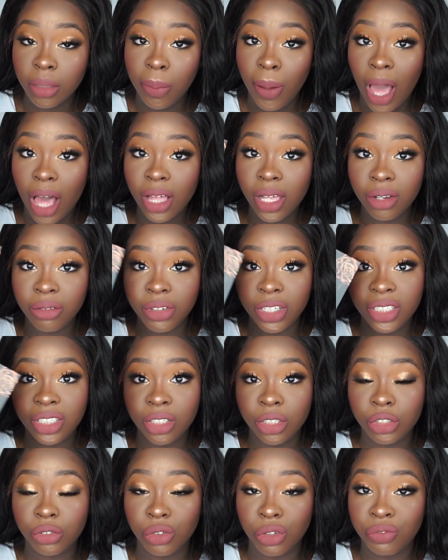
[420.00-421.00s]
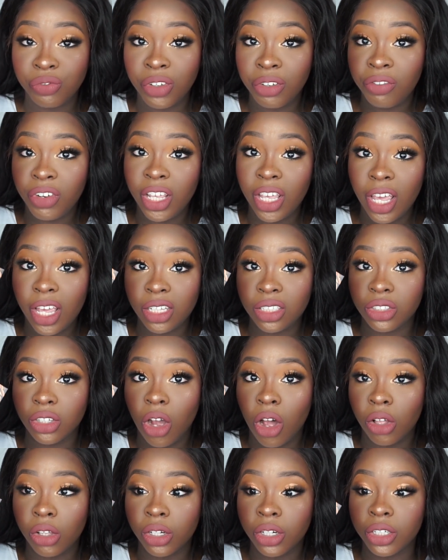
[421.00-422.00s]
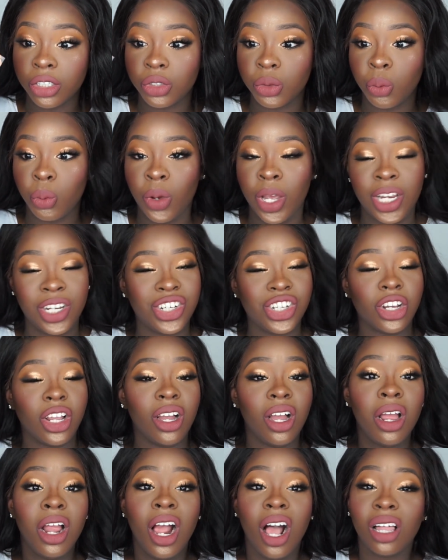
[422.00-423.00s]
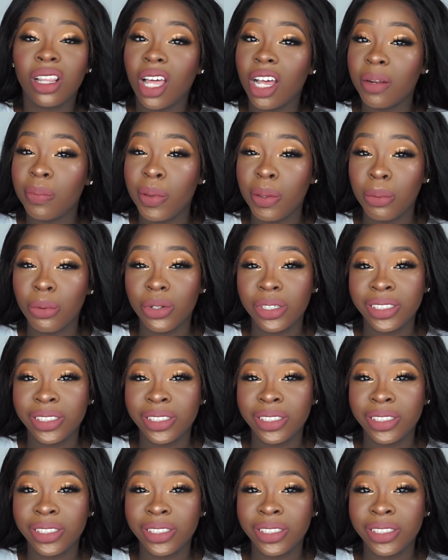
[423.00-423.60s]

palette retails for $58, which a lot of people were